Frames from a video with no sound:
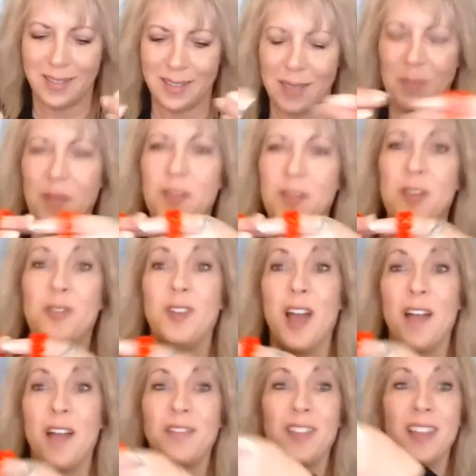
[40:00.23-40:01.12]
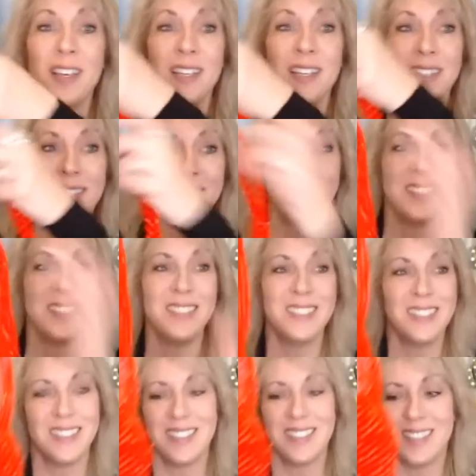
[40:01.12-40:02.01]
Some of you love this
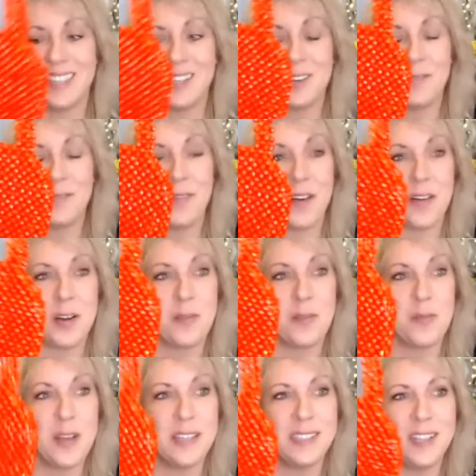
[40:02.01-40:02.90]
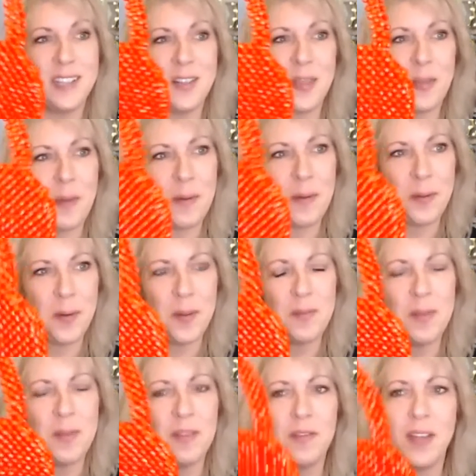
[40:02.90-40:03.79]
in a very recent Thrift
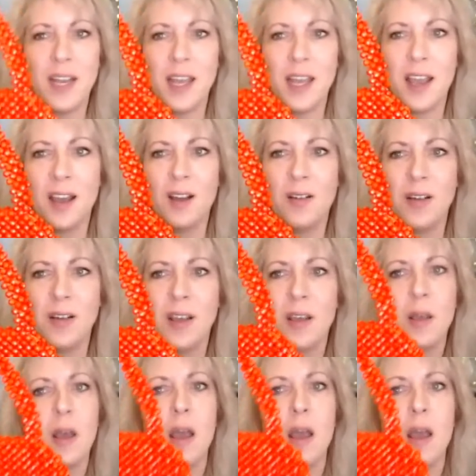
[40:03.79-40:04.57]
With Me video.